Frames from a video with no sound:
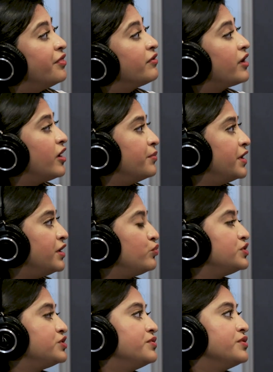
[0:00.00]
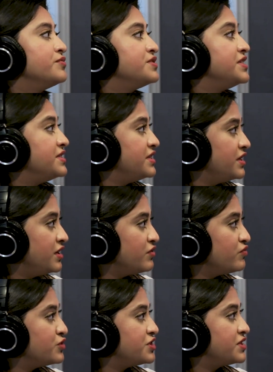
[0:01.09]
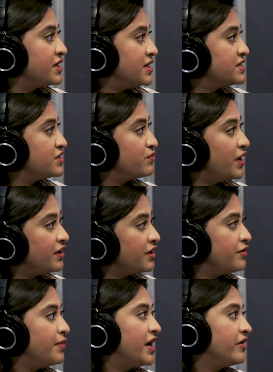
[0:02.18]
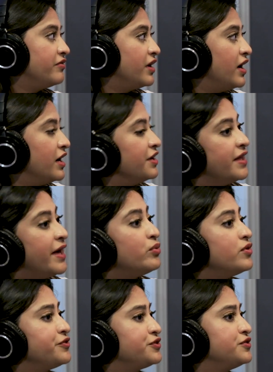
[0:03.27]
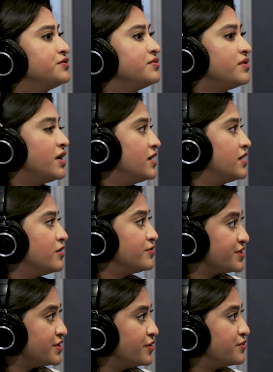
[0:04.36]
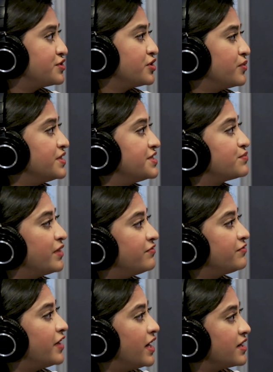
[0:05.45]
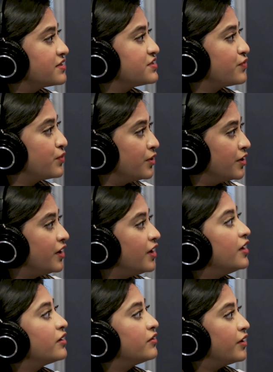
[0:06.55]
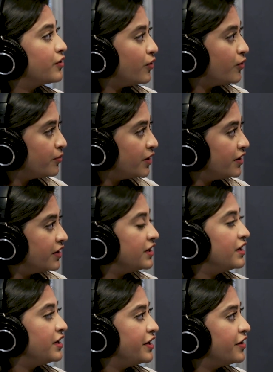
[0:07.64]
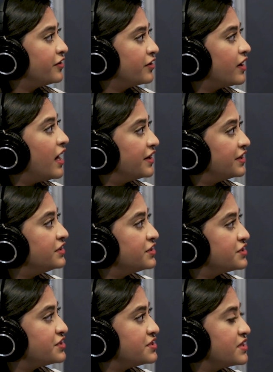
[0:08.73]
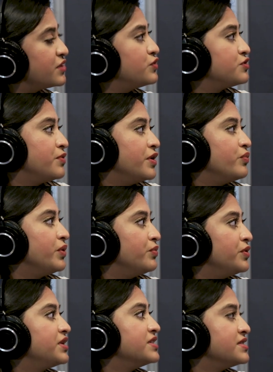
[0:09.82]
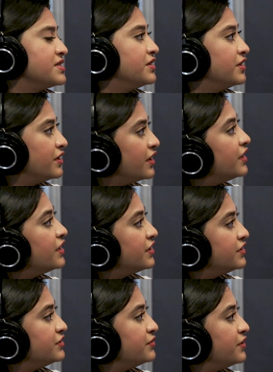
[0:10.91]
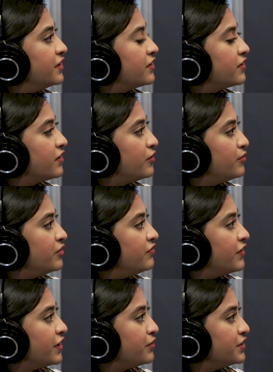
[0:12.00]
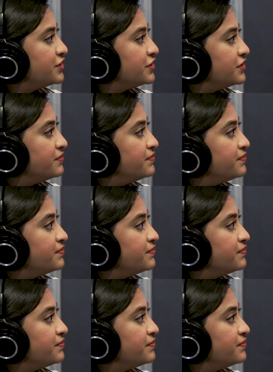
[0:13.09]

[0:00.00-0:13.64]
they'll come in, we'll do an OCT, which scans the retina of the back of their eye, and that will also show us red flags for glaucoma and any other eye conditions, at which point we would consider doing a glaucoma evaluation.